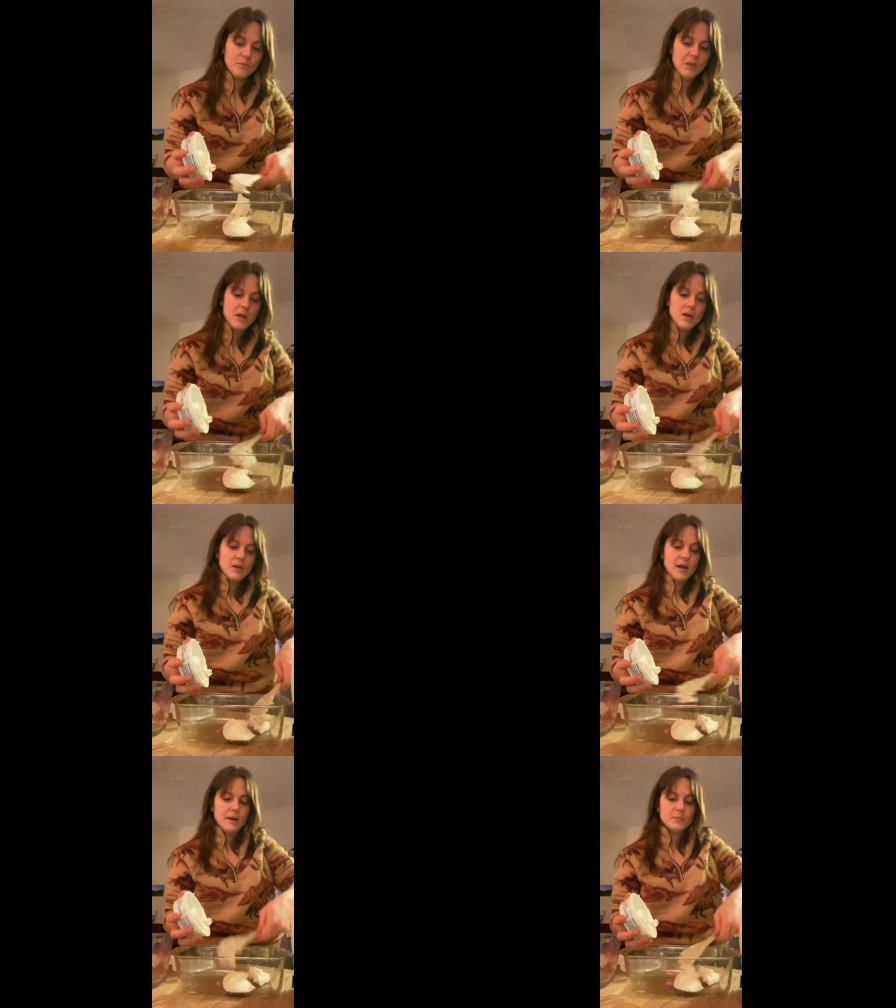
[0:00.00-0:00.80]

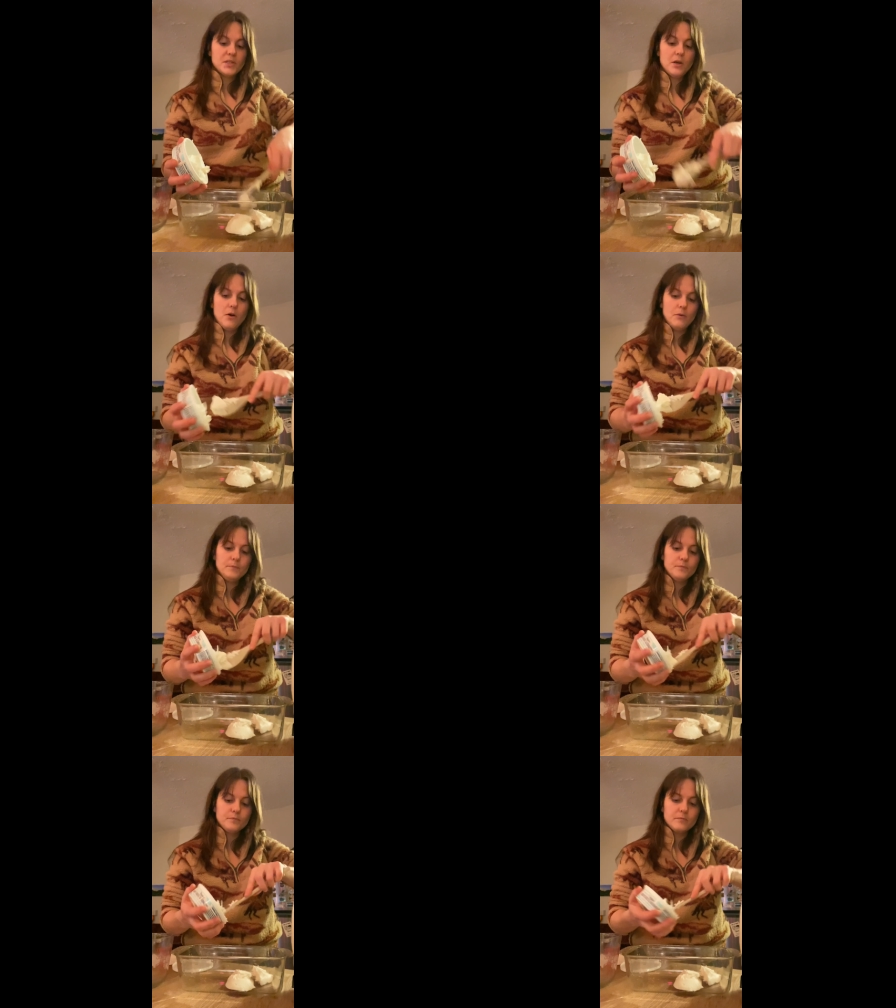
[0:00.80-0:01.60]
Okay, so
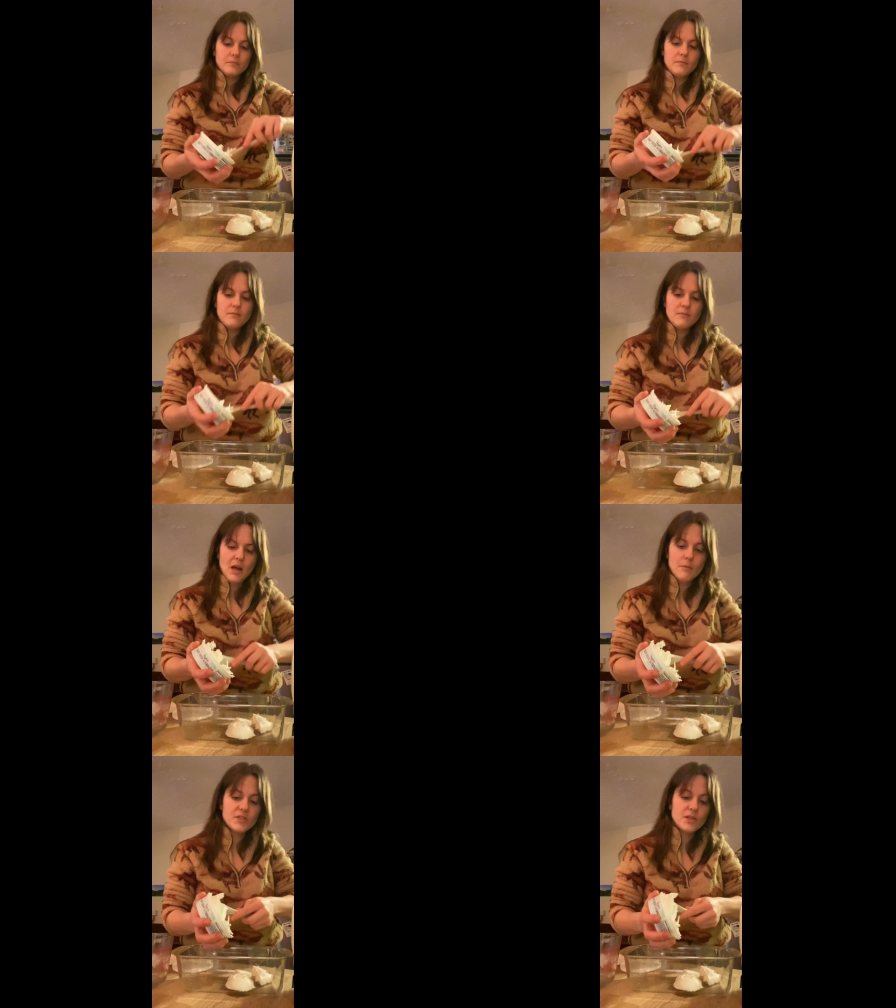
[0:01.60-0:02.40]

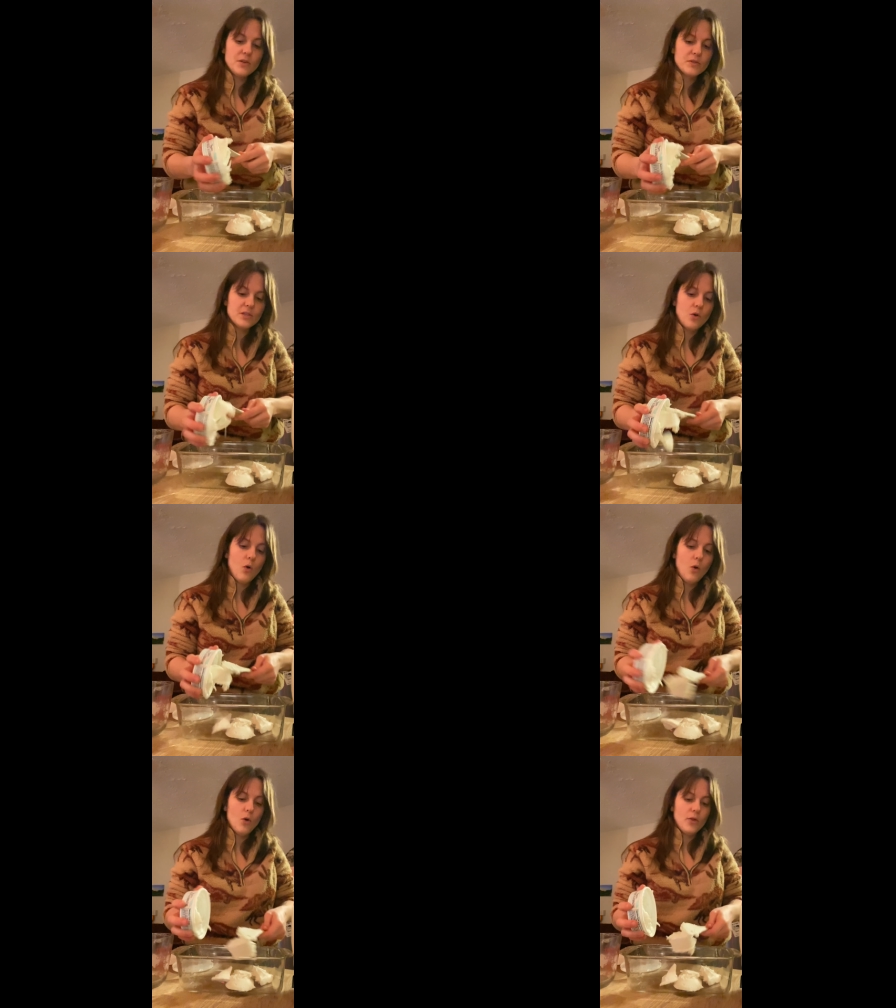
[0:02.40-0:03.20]
I'm just gonna use this
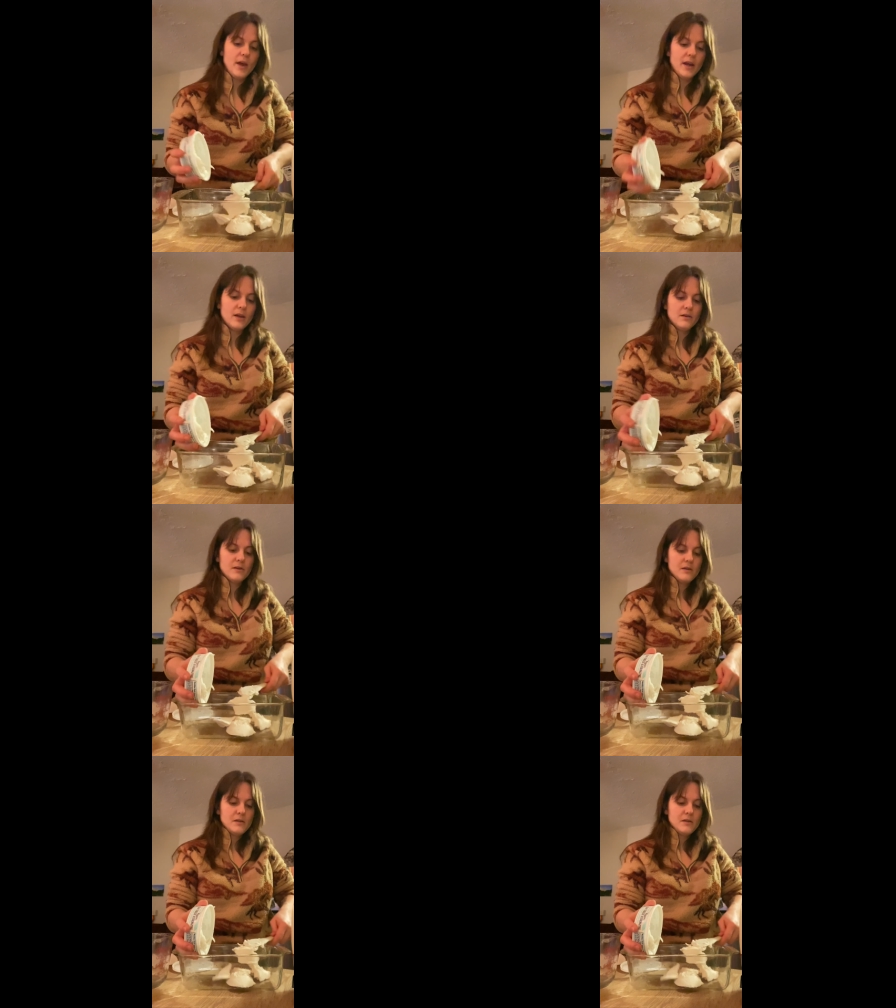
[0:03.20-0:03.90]
whole thing